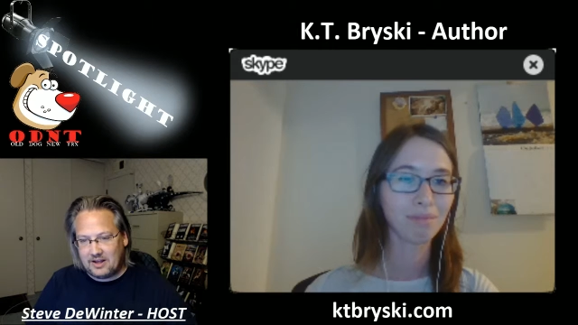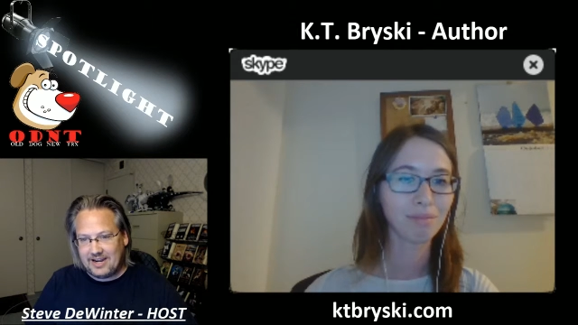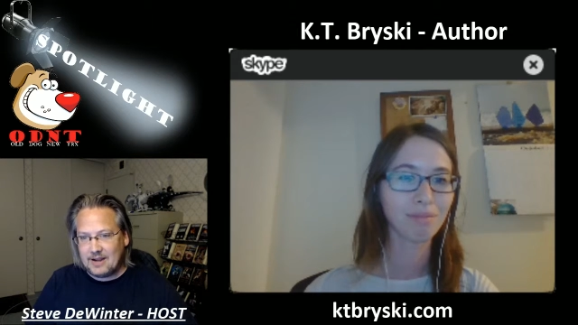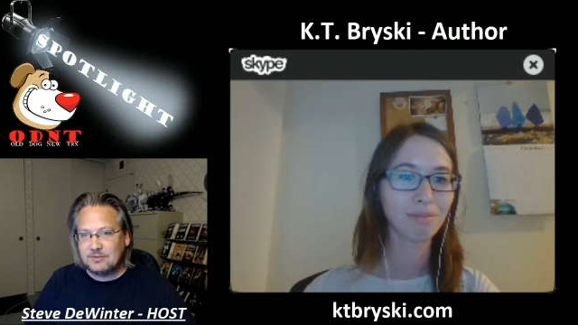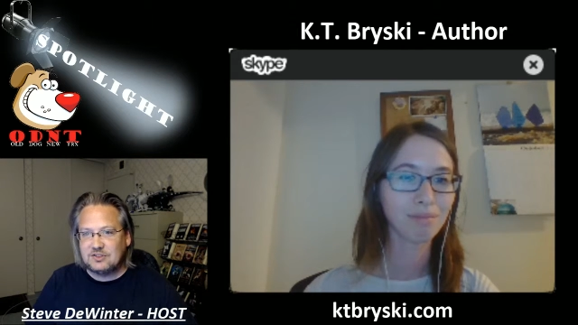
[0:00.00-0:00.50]

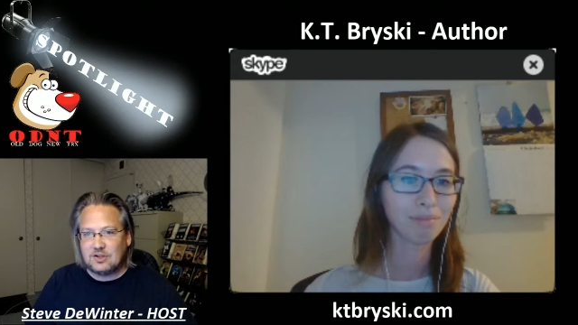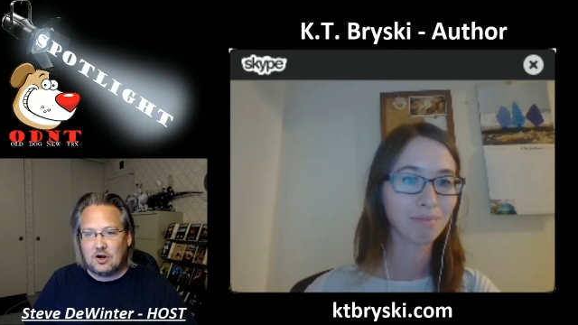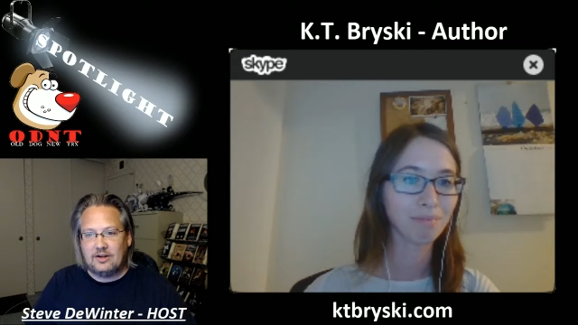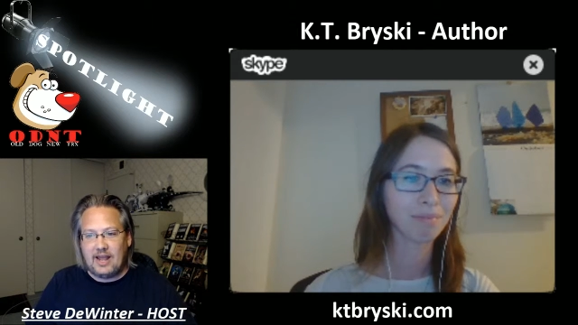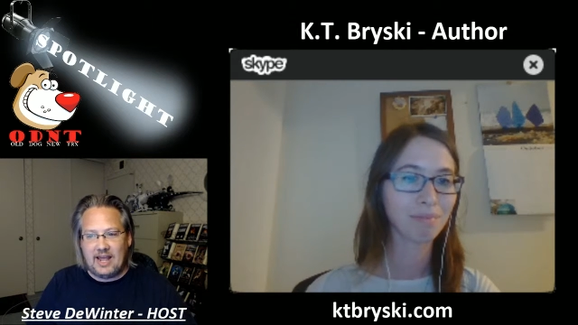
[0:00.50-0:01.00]

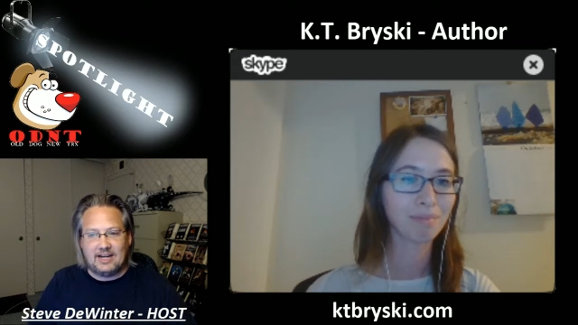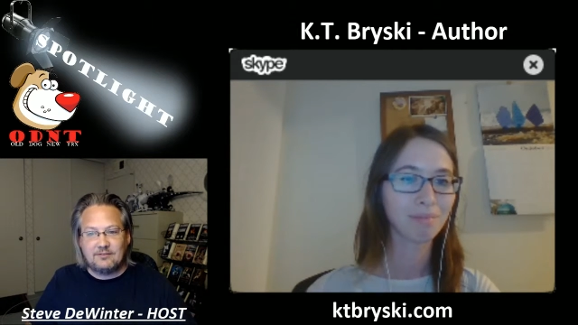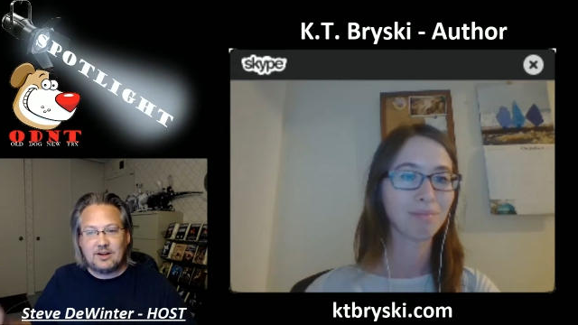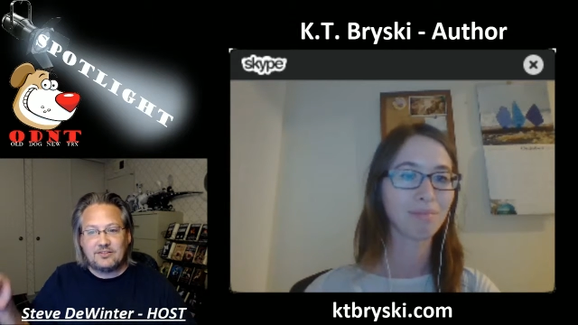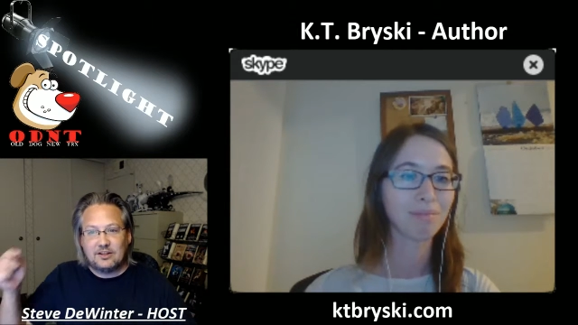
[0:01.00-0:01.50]
Speaker 1: Amazon, and I've
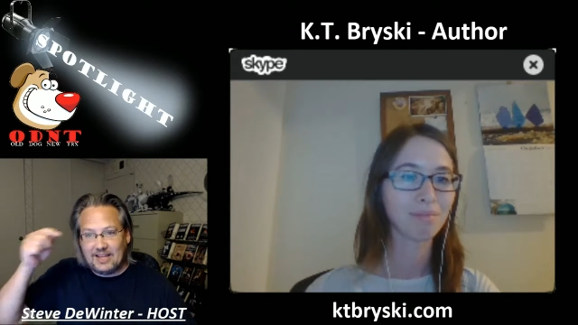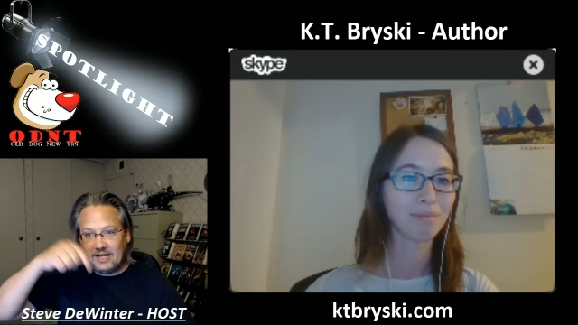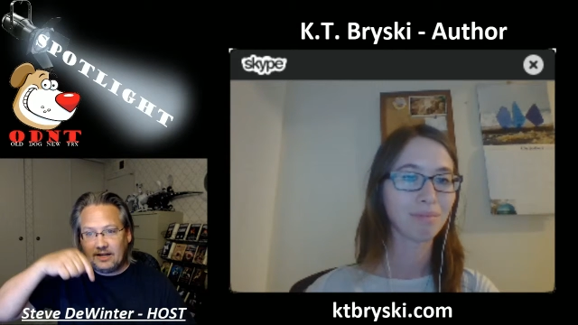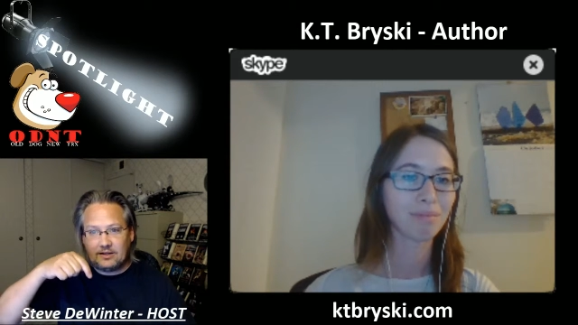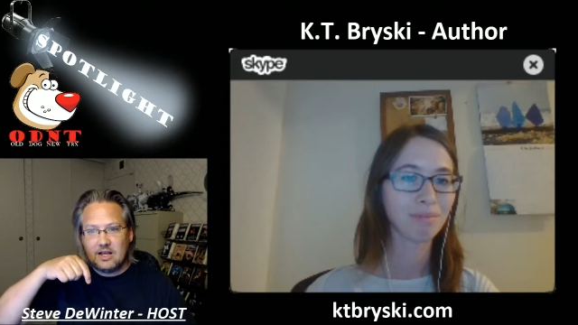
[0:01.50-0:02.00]
got the
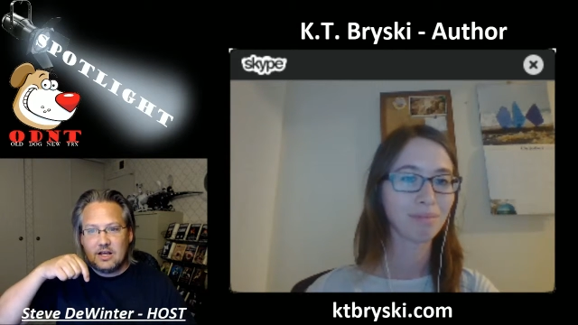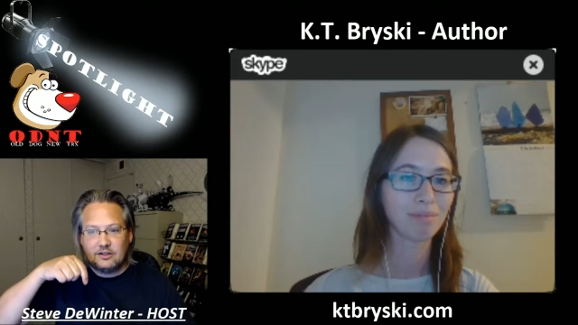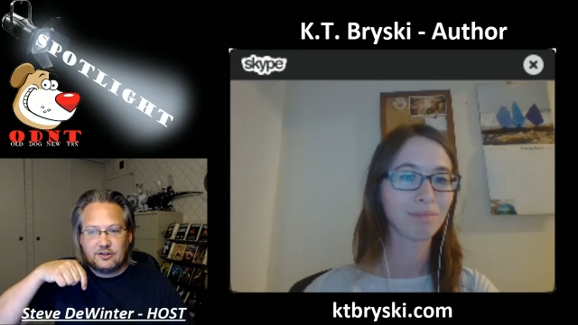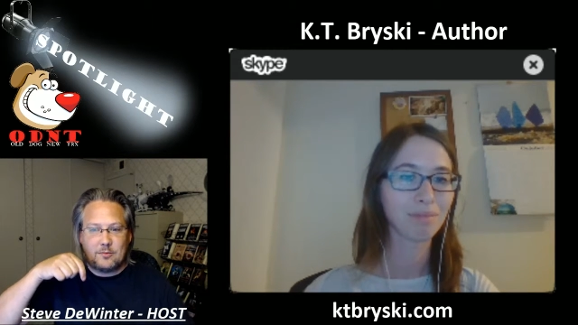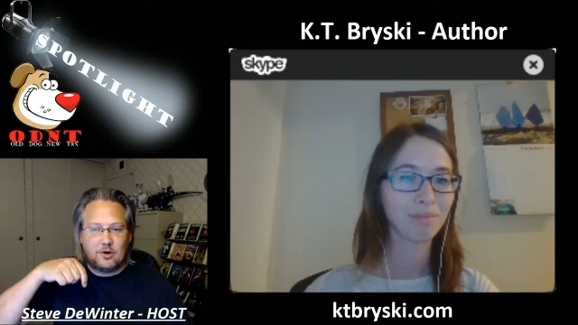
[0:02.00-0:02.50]
link
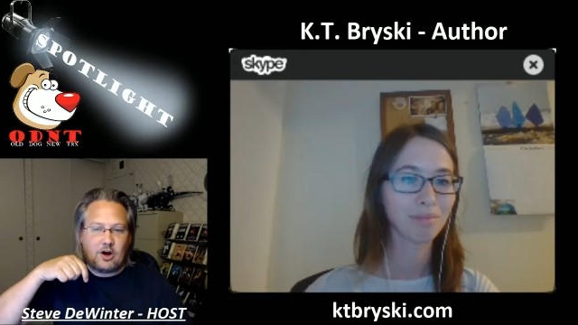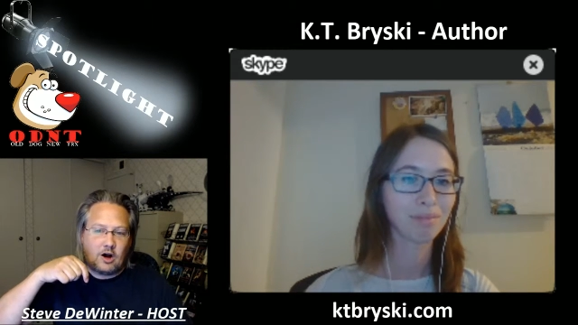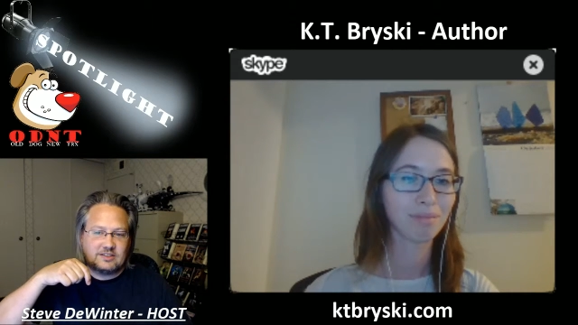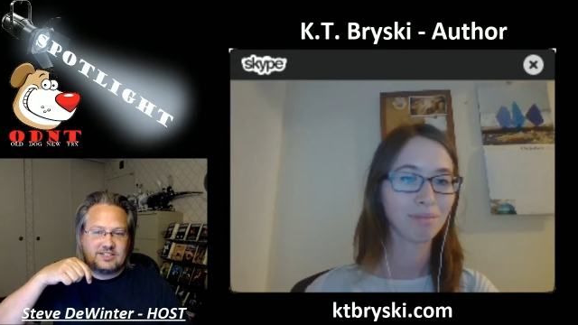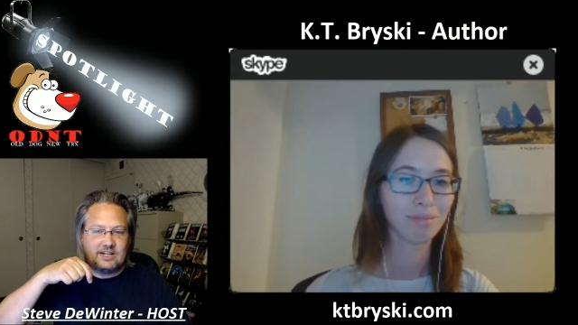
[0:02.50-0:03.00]
to the book
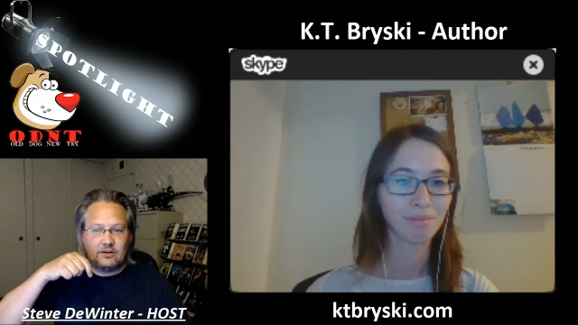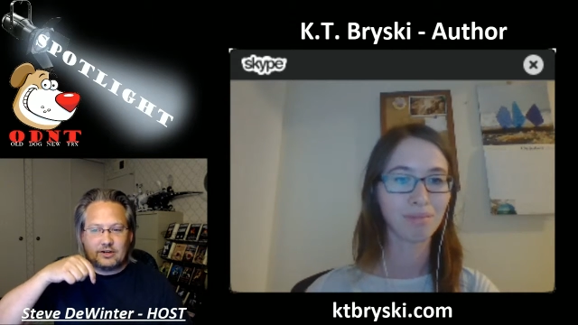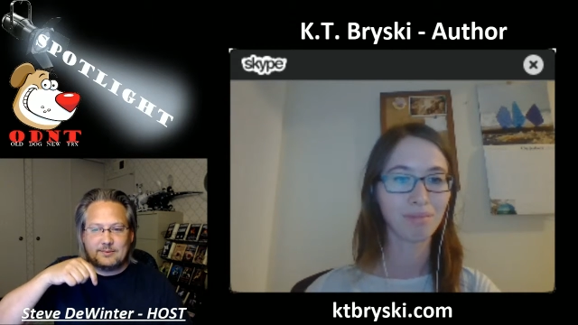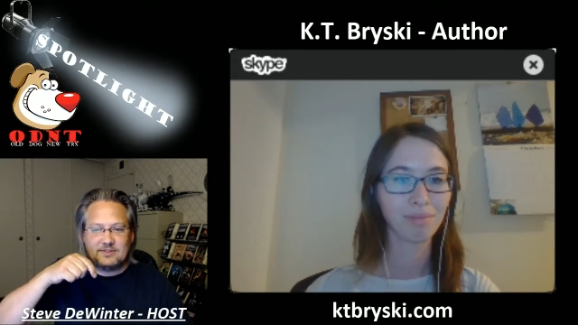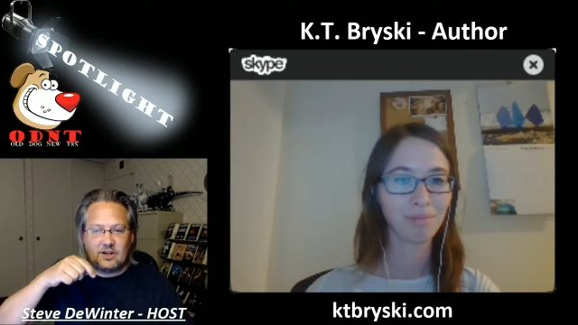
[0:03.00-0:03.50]
Heartstealer on
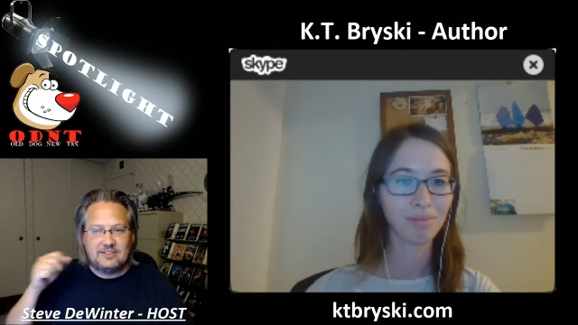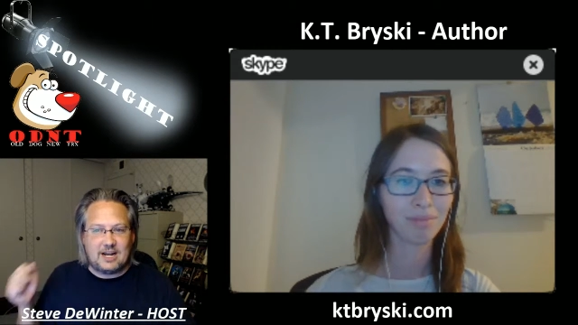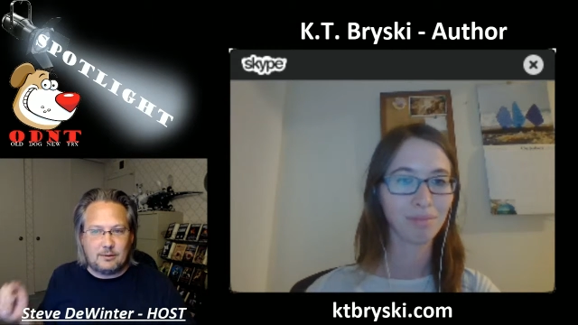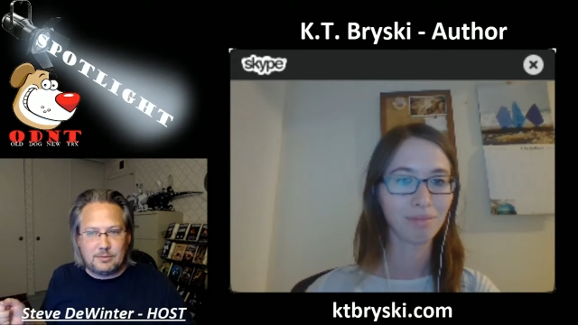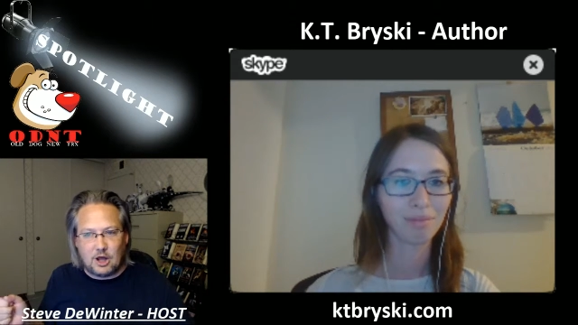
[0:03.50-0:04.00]
Amazon
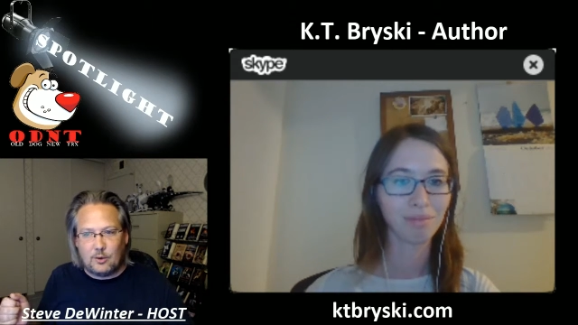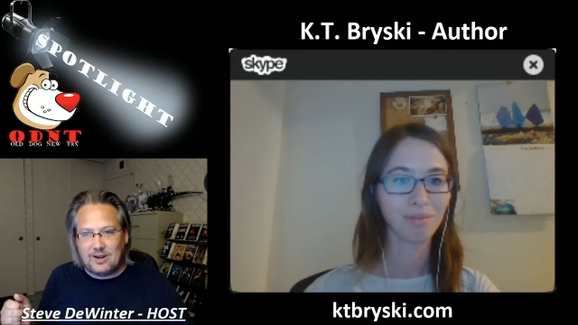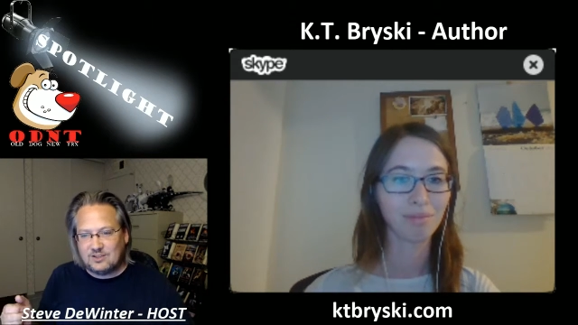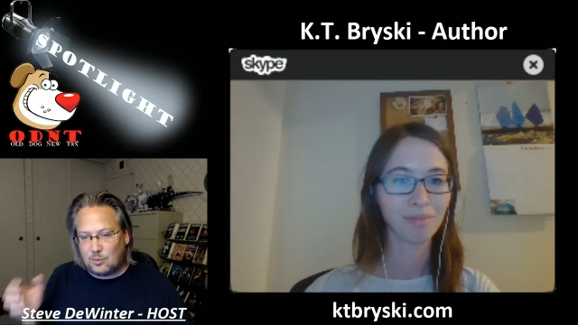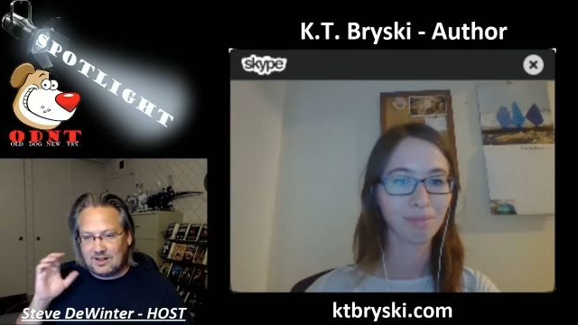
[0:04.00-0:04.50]
down below,
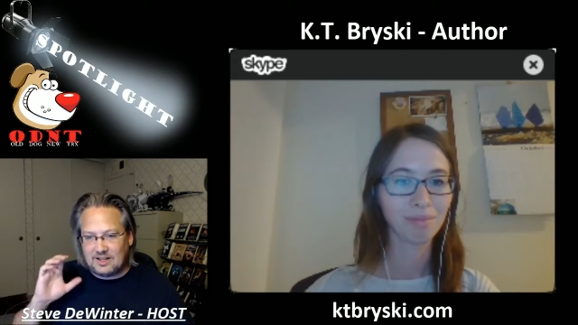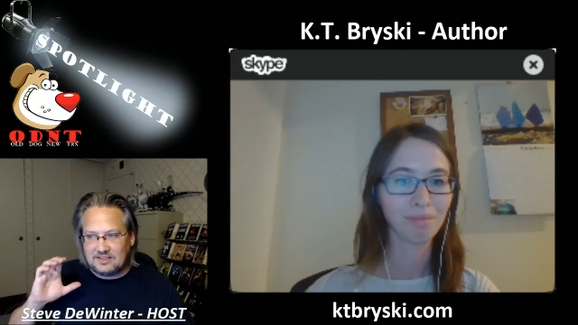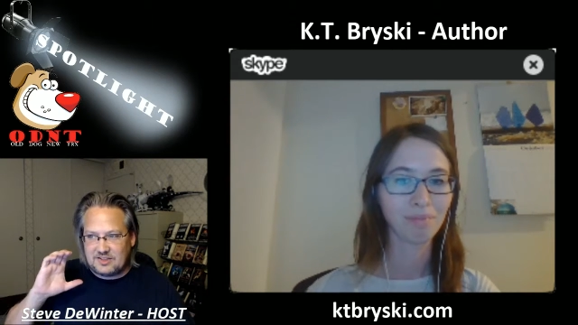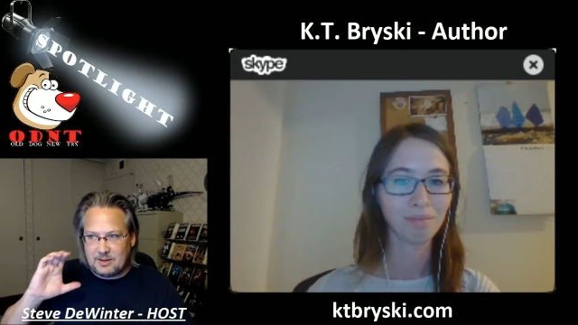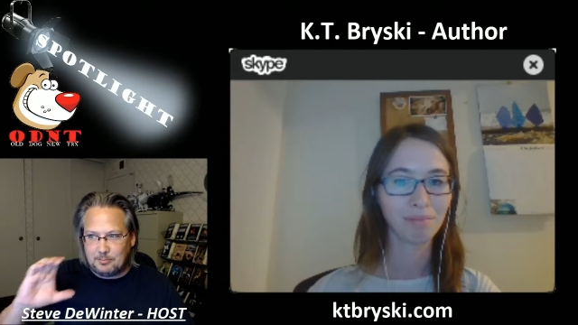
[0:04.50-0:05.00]
as well
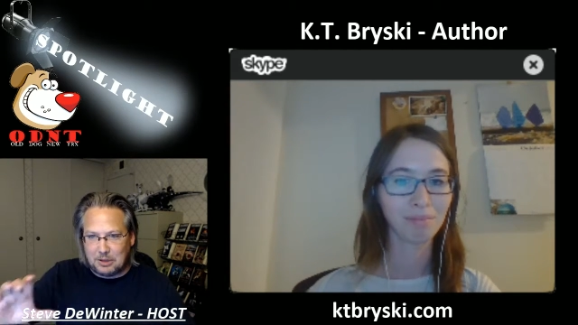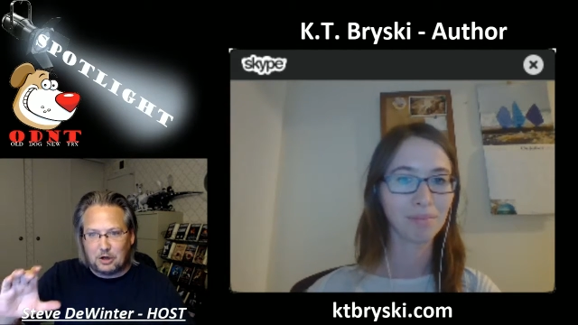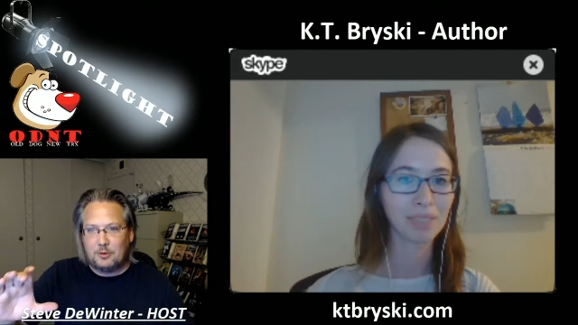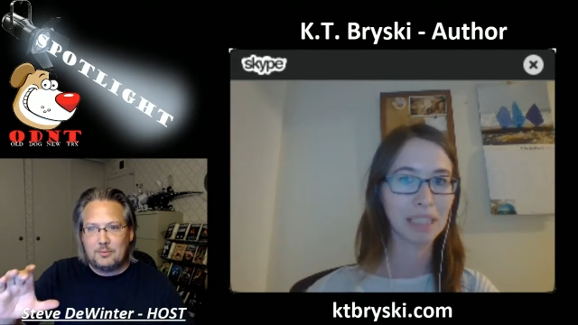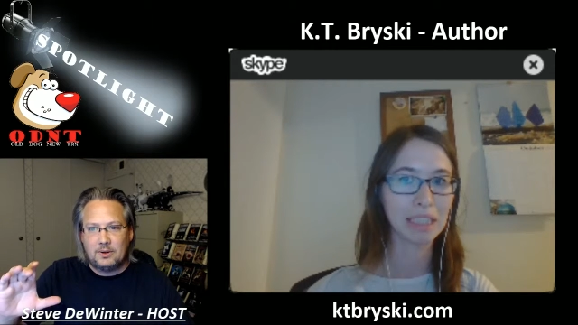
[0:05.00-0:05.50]
as the
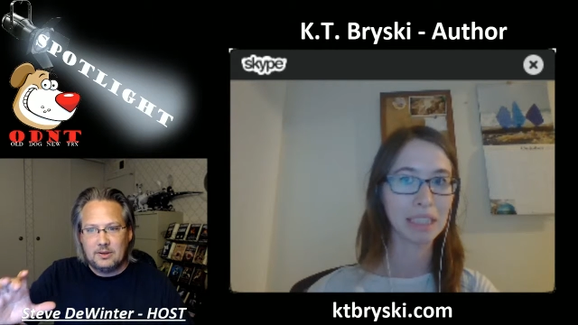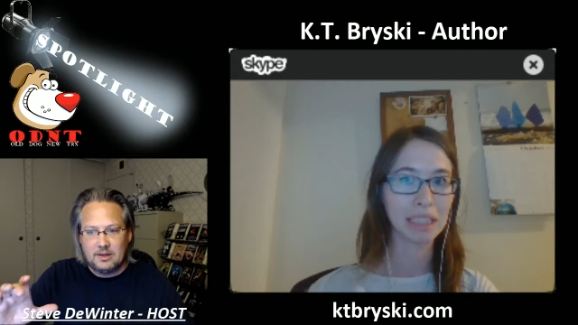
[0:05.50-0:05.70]
blurb